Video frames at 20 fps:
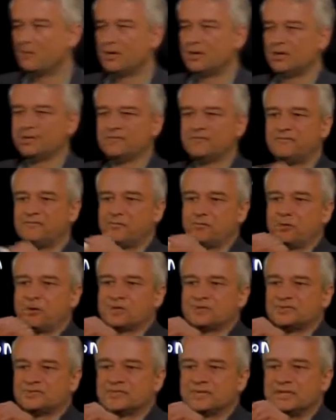Well, the
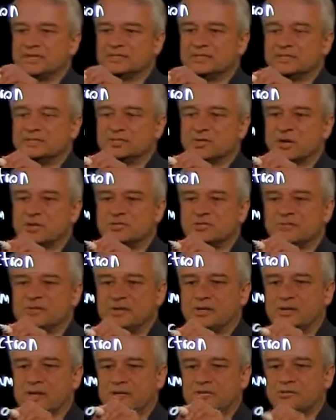force is the charge of
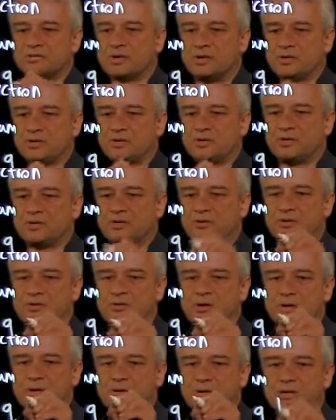the electron
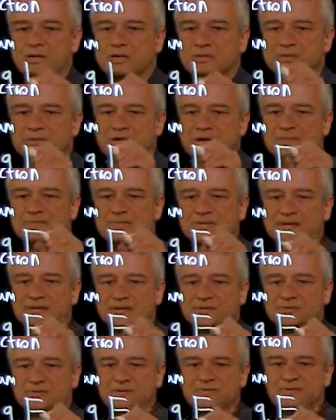Q times the
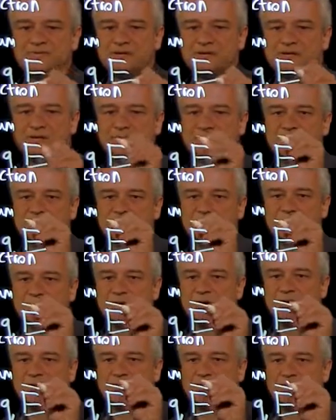electric field.
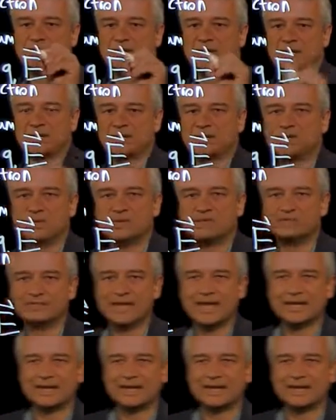Remember that Q is